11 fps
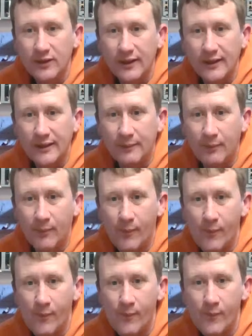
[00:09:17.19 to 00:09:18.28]

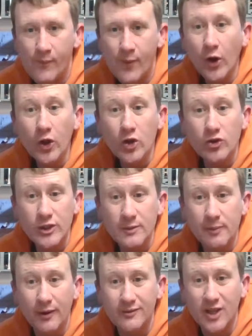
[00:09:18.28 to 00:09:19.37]
Oh, you got the Jurassic
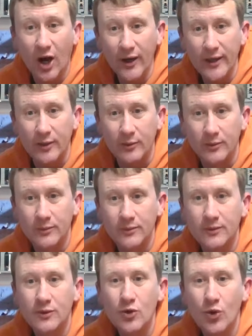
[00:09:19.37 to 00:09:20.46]
Park Dio.
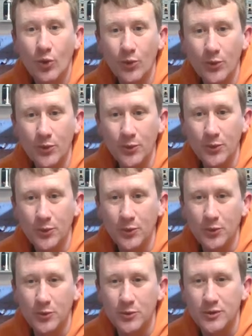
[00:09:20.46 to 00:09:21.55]

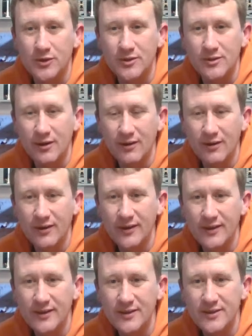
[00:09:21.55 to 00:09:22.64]
Oh,
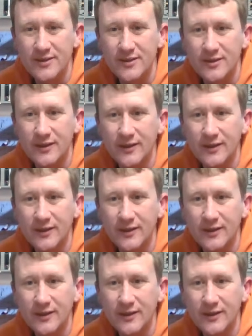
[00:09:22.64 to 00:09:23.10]
nice.